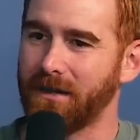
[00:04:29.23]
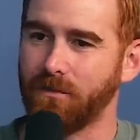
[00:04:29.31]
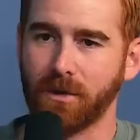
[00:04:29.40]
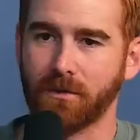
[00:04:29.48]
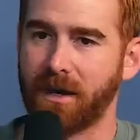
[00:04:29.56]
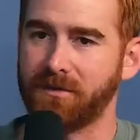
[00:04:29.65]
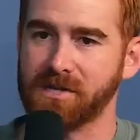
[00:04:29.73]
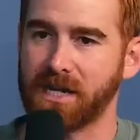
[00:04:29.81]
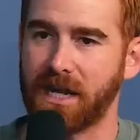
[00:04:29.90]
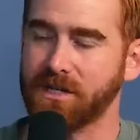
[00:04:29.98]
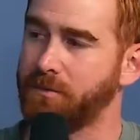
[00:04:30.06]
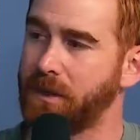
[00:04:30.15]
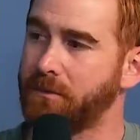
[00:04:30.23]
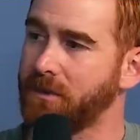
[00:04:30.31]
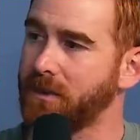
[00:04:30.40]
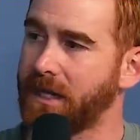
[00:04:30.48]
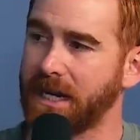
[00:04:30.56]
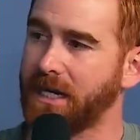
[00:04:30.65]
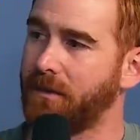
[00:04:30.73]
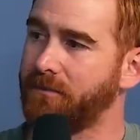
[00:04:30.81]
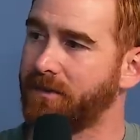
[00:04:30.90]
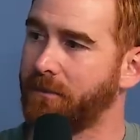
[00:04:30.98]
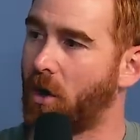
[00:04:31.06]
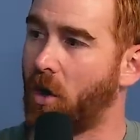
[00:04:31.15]
and we were never Scotch people, and I
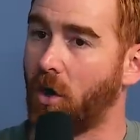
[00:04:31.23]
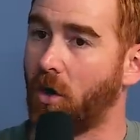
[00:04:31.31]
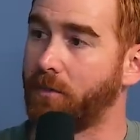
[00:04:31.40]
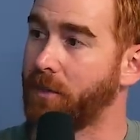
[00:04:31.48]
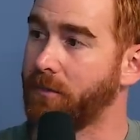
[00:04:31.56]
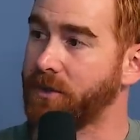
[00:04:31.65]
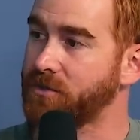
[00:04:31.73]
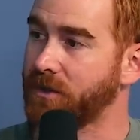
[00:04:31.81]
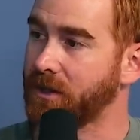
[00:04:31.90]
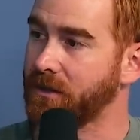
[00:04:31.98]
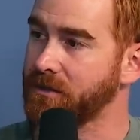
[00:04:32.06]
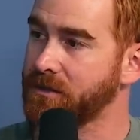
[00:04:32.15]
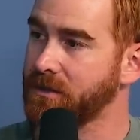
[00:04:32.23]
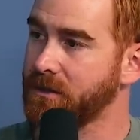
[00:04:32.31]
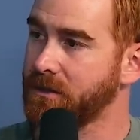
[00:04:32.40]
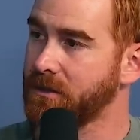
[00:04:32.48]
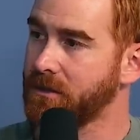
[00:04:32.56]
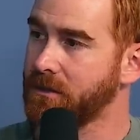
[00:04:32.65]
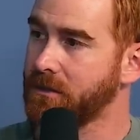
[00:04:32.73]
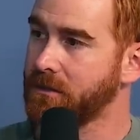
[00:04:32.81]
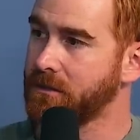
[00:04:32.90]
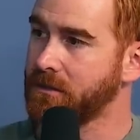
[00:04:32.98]
come from all bourbon drinkers. Oh, really?